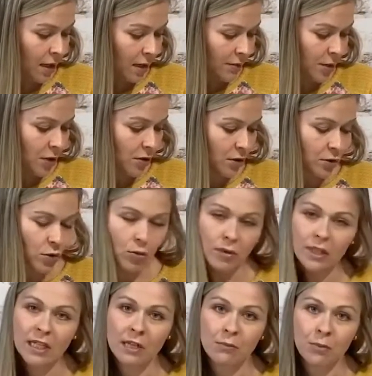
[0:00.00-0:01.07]
You can totally
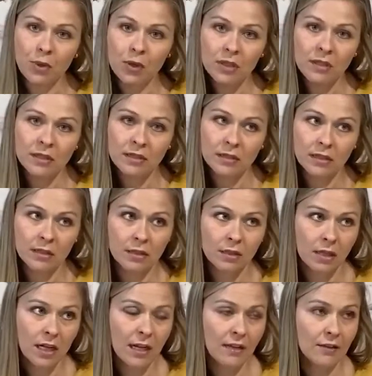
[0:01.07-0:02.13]
get books.
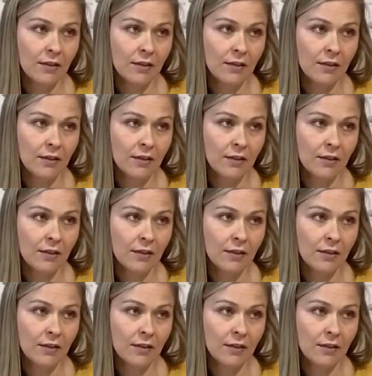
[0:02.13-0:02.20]
I